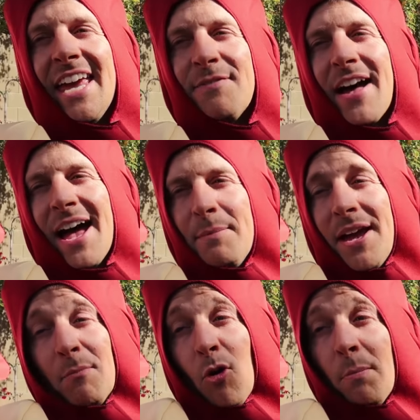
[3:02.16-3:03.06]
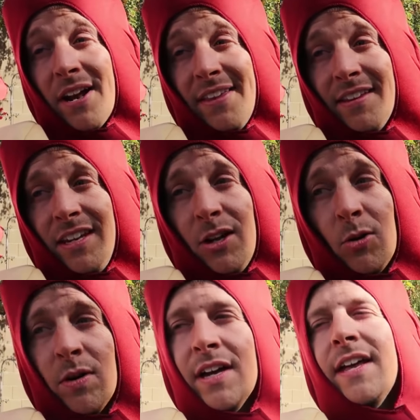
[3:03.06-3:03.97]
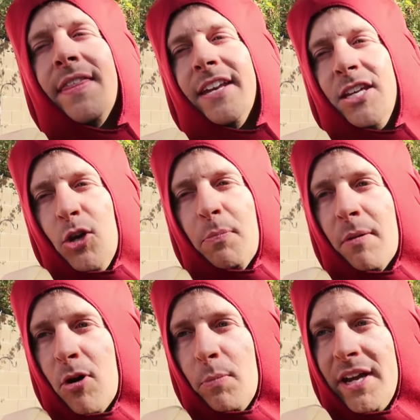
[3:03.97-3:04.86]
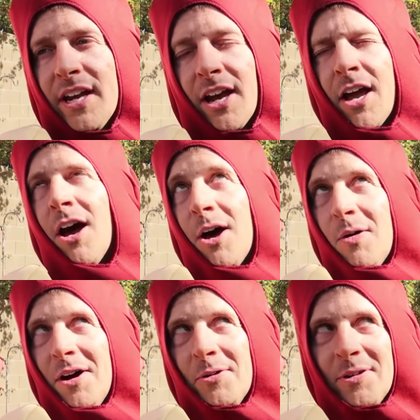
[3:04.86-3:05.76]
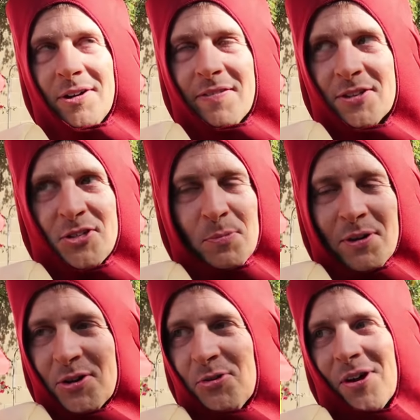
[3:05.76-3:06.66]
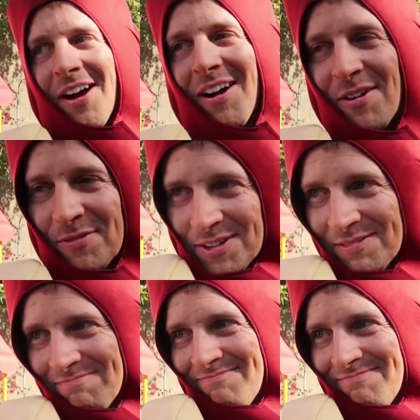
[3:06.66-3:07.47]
If I make more money than you, then you promote me to co owner of the super cool carnival.